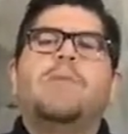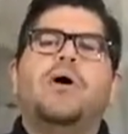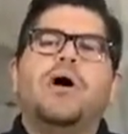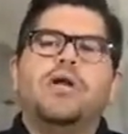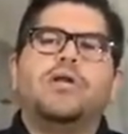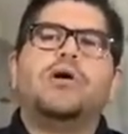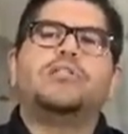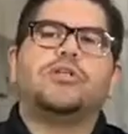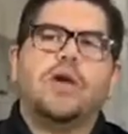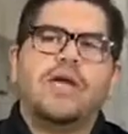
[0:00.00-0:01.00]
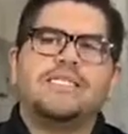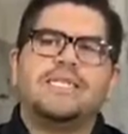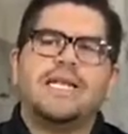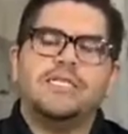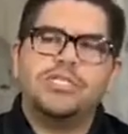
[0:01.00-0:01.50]
Put your
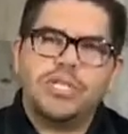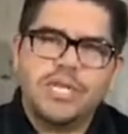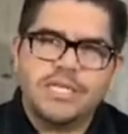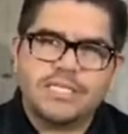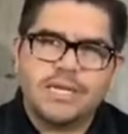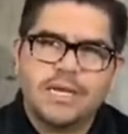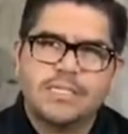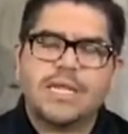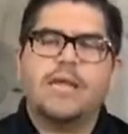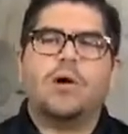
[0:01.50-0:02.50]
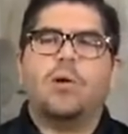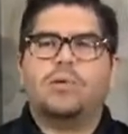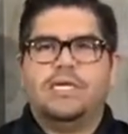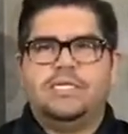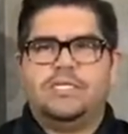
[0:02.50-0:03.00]
trust in Jesus and
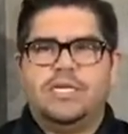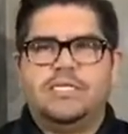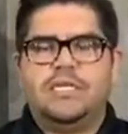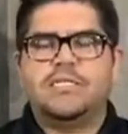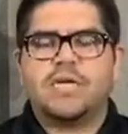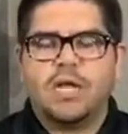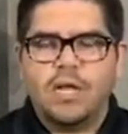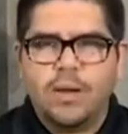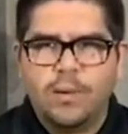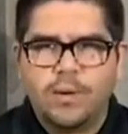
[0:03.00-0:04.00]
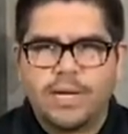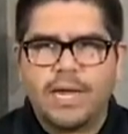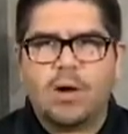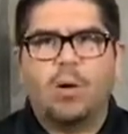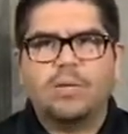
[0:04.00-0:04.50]
only Jesus alone,
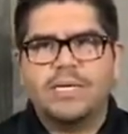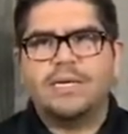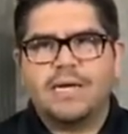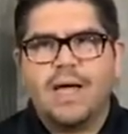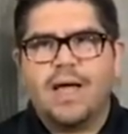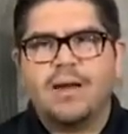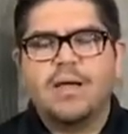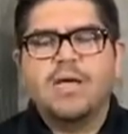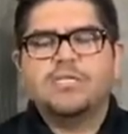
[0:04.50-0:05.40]
okay? Only in God.